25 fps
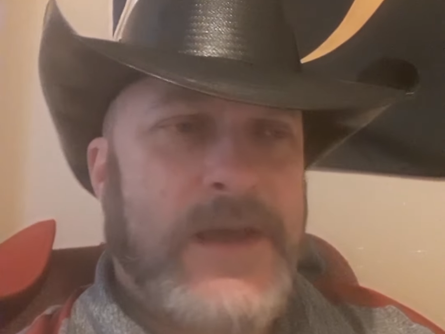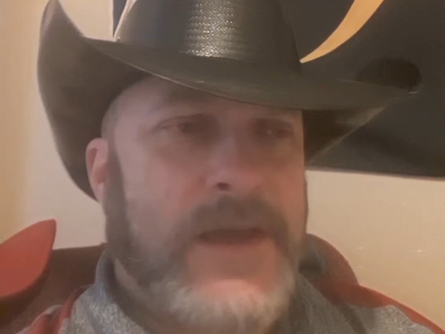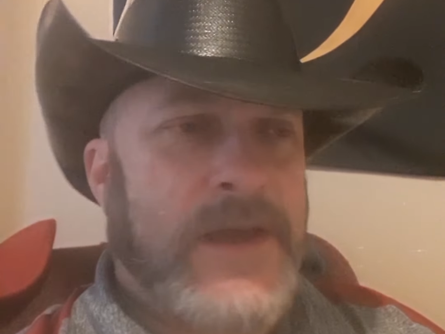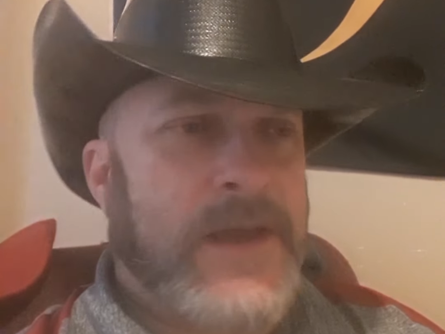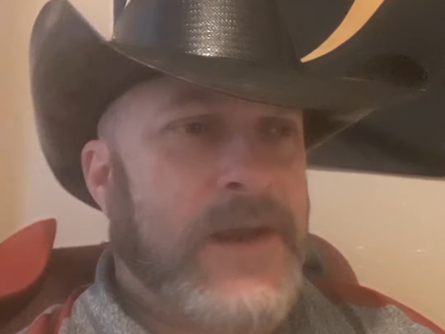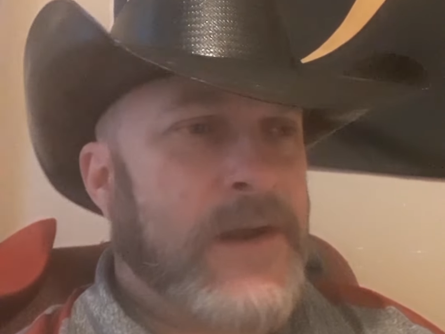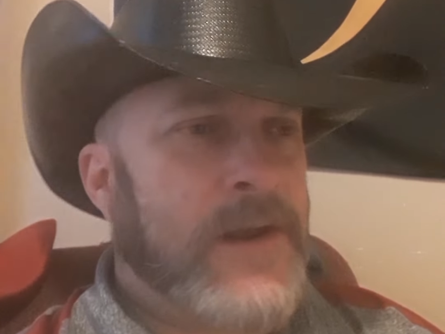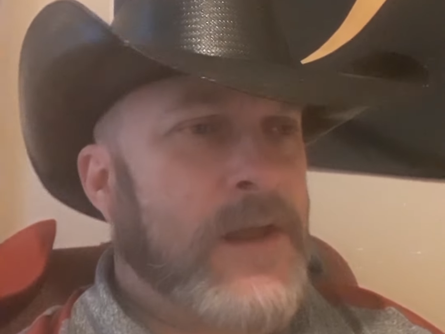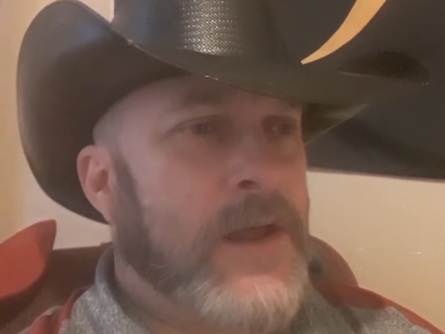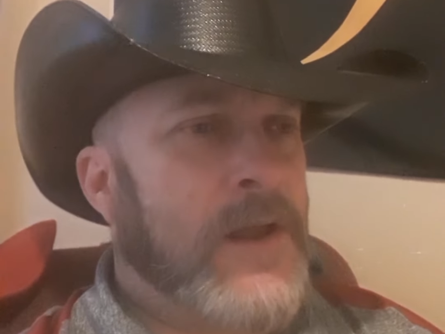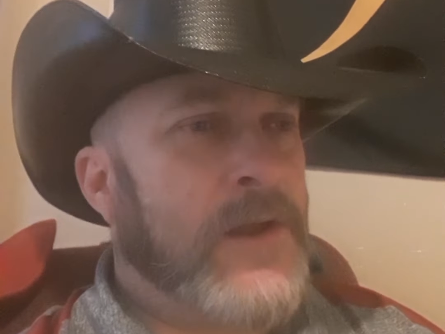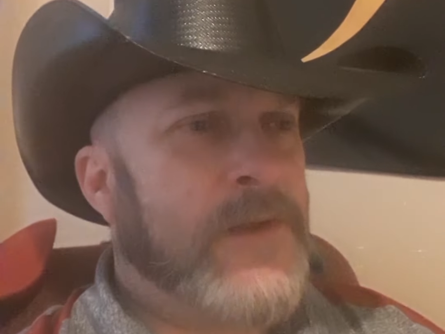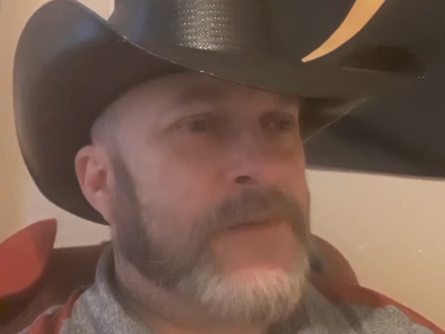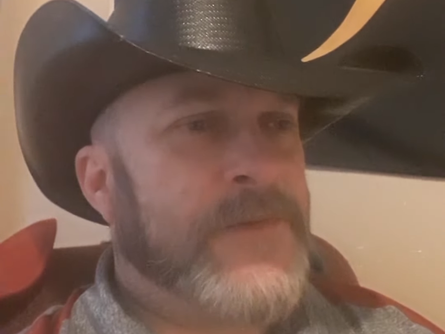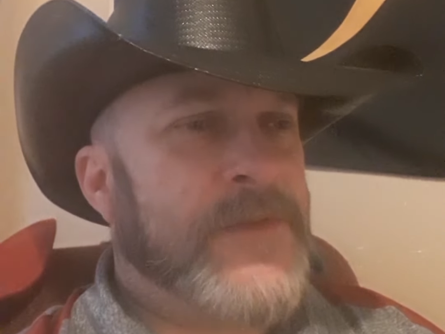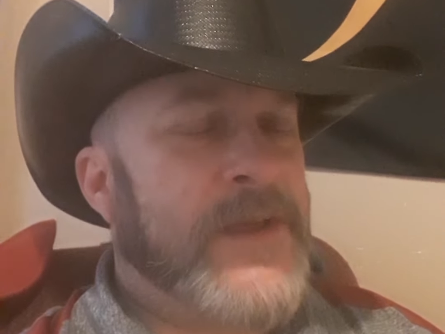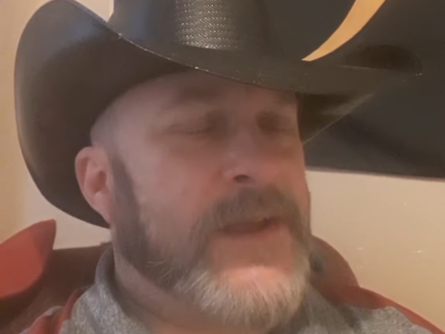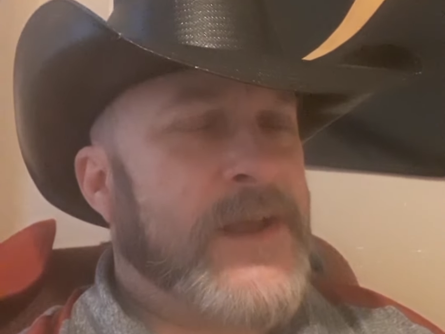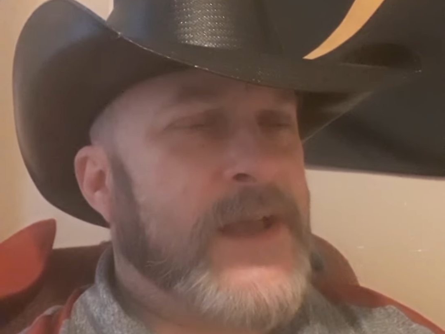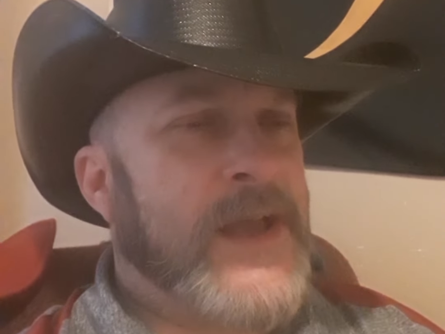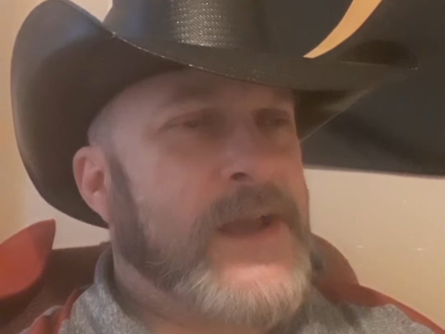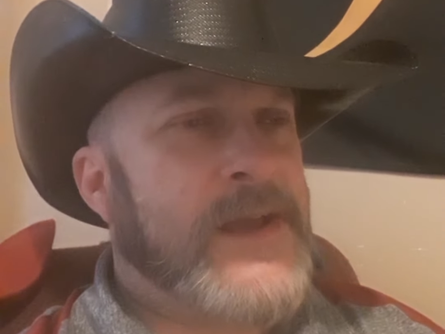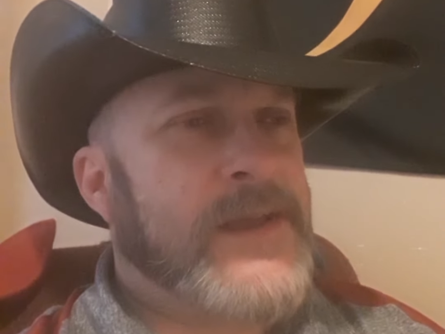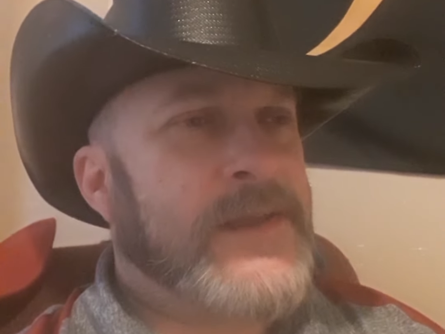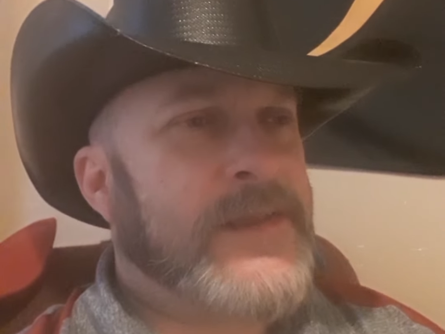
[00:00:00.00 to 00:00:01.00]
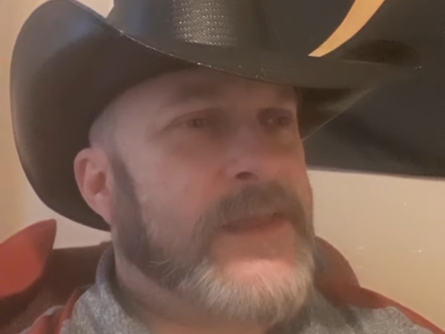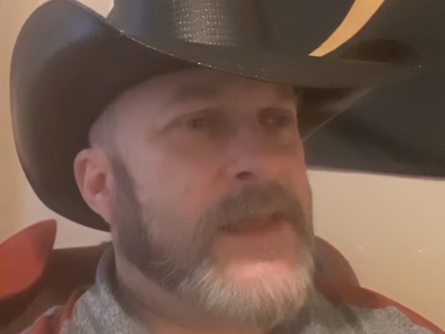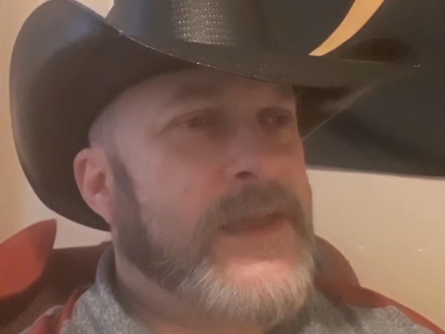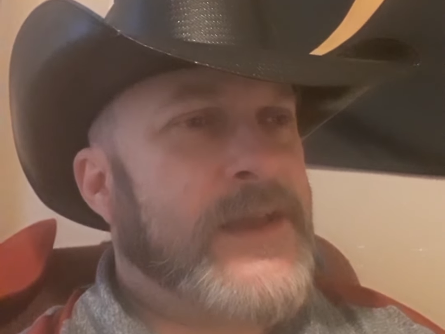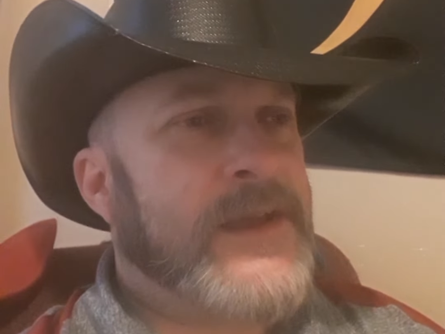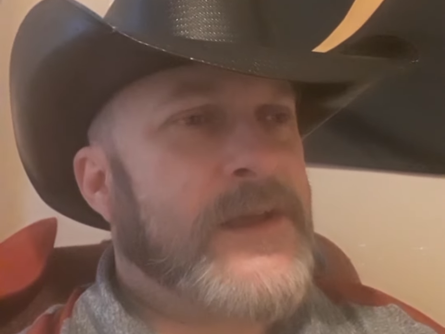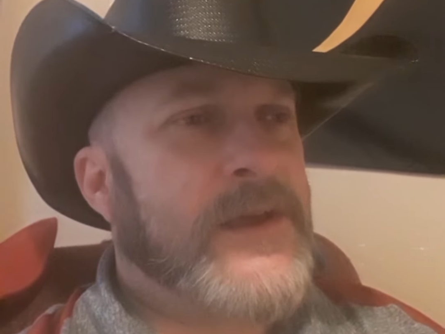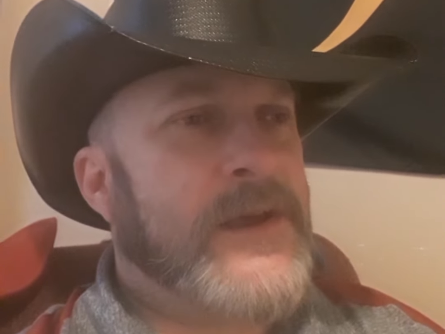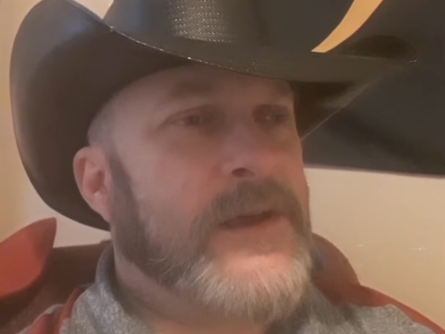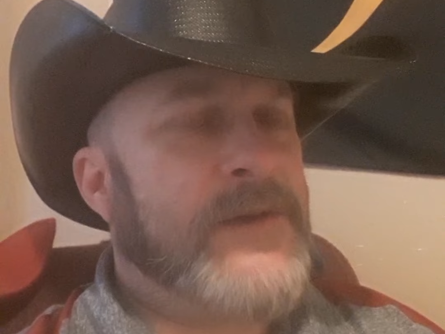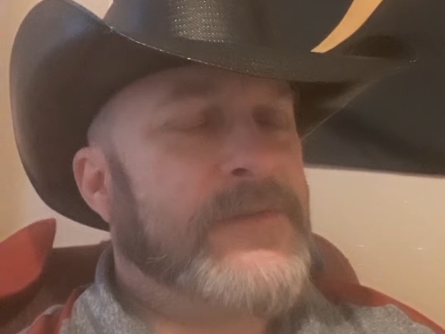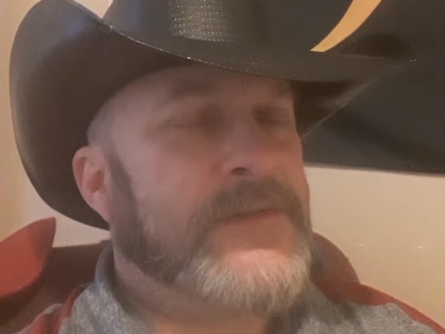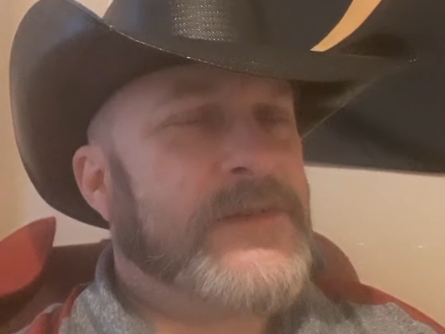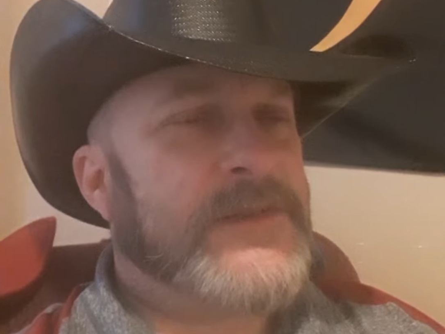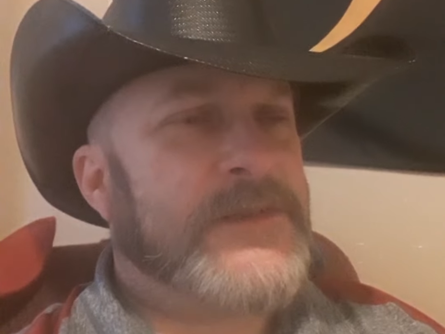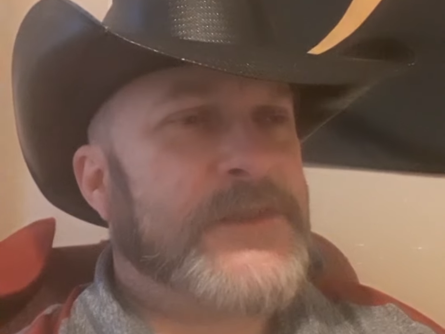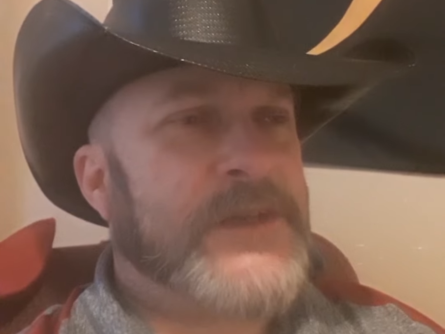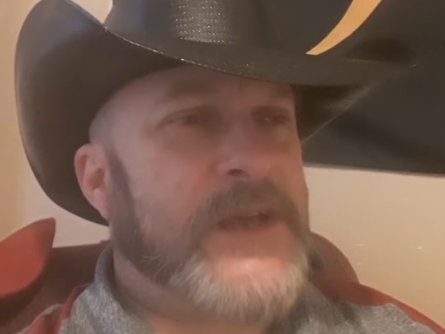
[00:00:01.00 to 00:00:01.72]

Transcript: And the only thing I can think of is